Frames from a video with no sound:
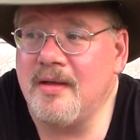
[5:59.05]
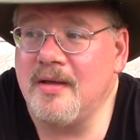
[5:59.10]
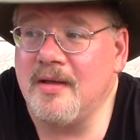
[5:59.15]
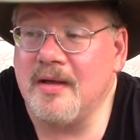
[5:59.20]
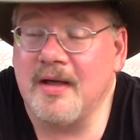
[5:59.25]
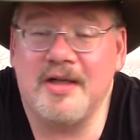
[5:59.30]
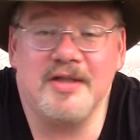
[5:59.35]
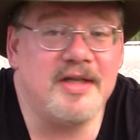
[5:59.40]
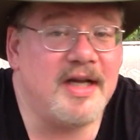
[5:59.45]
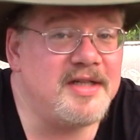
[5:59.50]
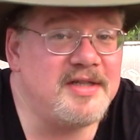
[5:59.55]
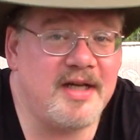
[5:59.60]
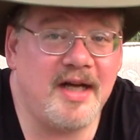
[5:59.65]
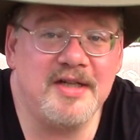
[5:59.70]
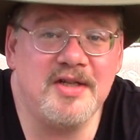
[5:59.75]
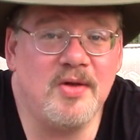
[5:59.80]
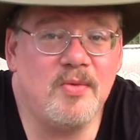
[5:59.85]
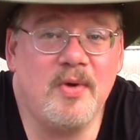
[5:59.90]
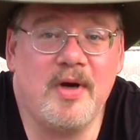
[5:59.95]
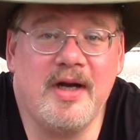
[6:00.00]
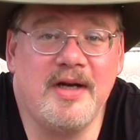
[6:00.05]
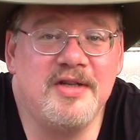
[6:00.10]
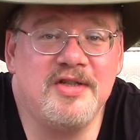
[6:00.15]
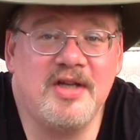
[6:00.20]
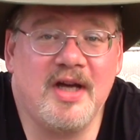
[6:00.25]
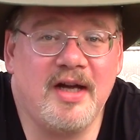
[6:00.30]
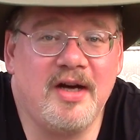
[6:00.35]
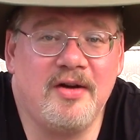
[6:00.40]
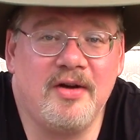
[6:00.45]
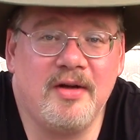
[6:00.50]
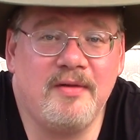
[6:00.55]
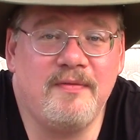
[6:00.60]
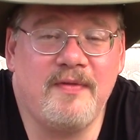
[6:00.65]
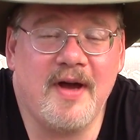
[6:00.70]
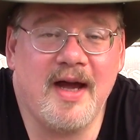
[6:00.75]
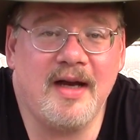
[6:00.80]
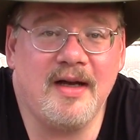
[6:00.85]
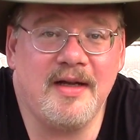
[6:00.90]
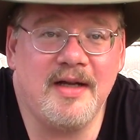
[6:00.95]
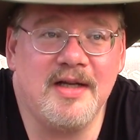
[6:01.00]
because that's actually what I decided on
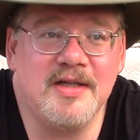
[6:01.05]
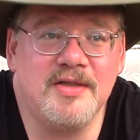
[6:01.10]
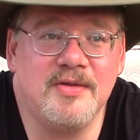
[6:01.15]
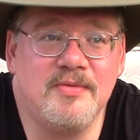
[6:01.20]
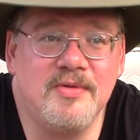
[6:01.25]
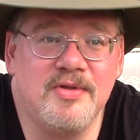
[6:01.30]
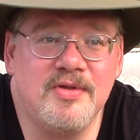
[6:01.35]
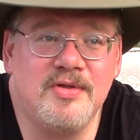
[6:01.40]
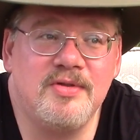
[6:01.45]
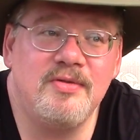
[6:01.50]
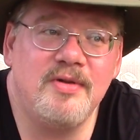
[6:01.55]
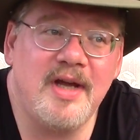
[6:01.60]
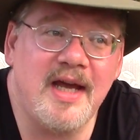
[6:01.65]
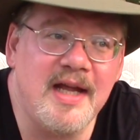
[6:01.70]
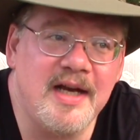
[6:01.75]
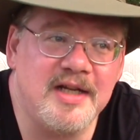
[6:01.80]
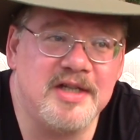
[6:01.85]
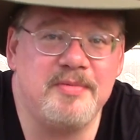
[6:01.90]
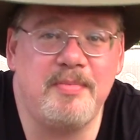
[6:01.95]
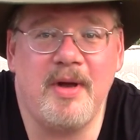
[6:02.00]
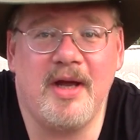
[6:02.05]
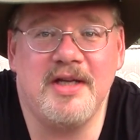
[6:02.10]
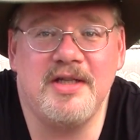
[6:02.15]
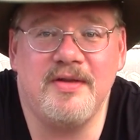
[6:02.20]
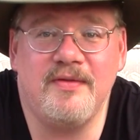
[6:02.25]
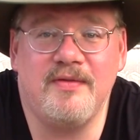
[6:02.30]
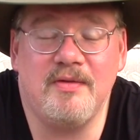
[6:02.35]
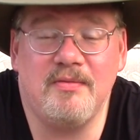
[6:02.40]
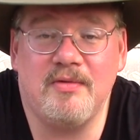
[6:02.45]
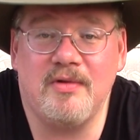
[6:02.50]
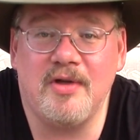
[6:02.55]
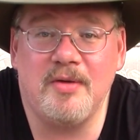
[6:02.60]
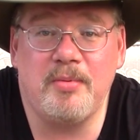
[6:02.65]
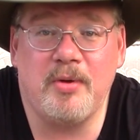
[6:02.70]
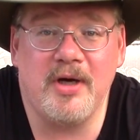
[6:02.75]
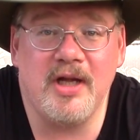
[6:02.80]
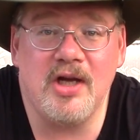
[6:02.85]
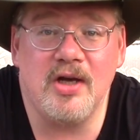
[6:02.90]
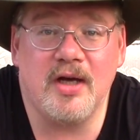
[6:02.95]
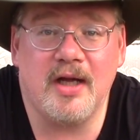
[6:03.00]
finally, because it was inexpensive and looked
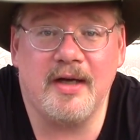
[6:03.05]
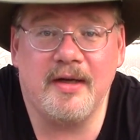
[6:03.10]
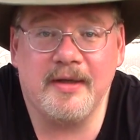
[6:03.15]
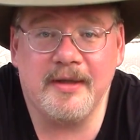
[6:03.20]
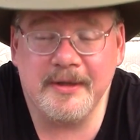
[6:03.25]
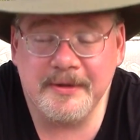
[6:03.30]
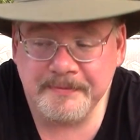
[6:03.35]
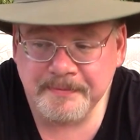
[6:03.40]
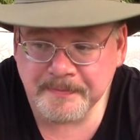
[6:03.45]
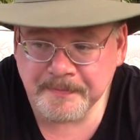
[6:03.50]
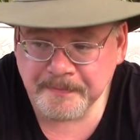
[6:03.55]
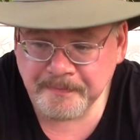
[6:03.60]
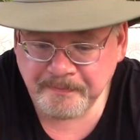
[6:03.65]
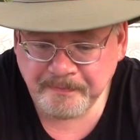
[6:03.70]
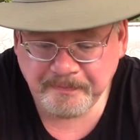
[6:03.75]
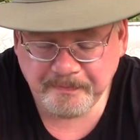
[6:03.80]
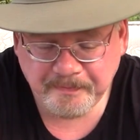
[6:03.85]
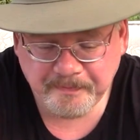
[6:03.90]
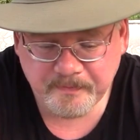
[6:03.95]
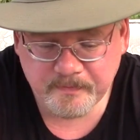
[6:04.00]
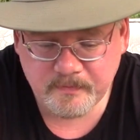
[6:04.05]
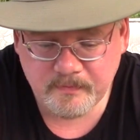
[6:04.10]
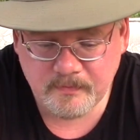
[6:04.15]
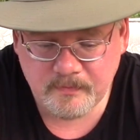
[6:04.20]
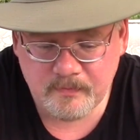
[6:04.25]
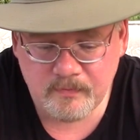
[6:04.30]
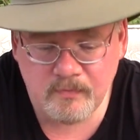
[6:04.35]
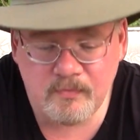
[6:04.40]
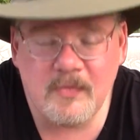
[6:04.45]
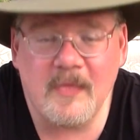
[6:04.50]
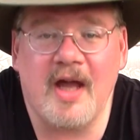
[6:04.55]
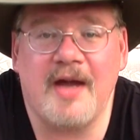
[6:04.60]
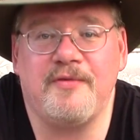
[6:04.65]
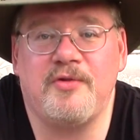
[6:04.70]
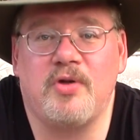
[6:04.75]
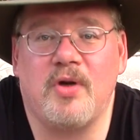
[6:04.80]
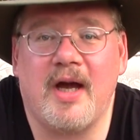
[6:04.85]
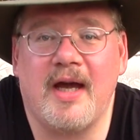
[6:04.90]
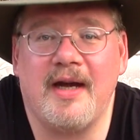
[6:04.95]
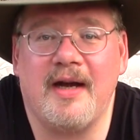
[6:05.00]
pretty good. I've
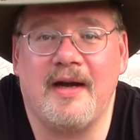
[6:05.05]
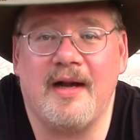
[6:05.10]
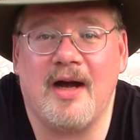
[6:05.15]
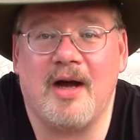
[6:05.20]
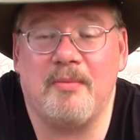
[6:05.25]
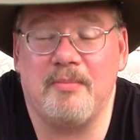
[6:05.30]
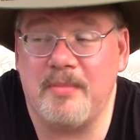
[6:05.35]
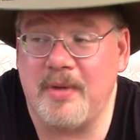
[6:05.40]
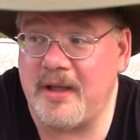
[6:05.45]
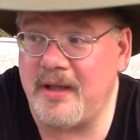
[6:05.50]
tried it out, but